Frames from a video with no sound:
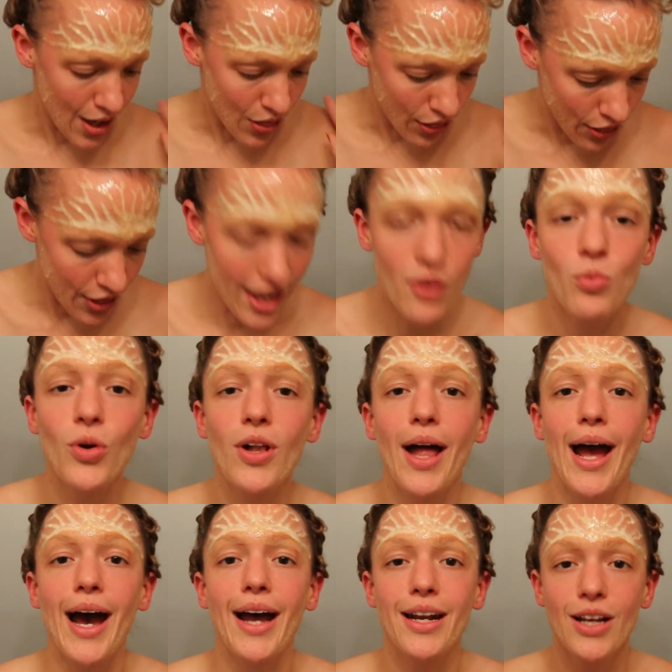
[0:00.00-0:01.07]
and then
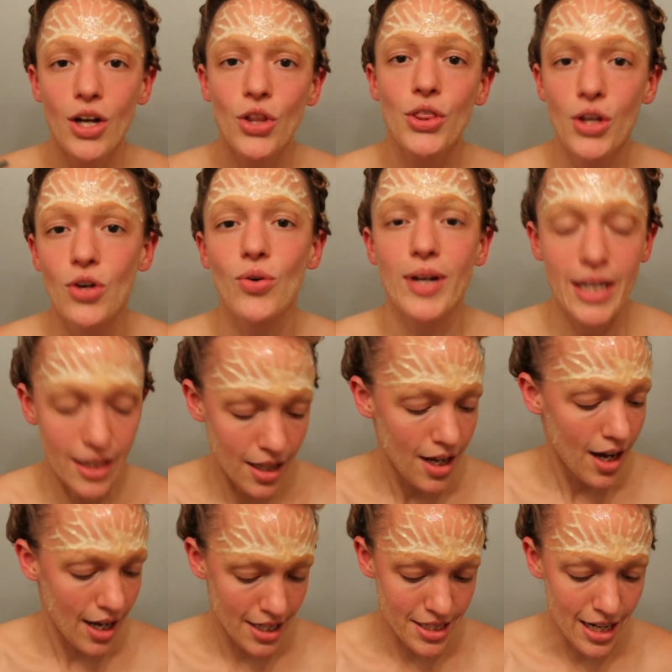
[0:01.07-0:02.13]
we'll add the green
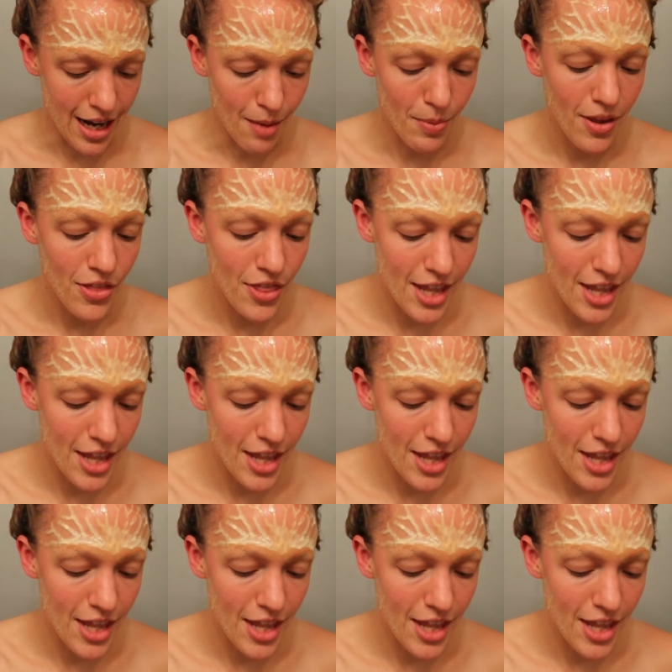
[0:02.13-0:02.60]
on top.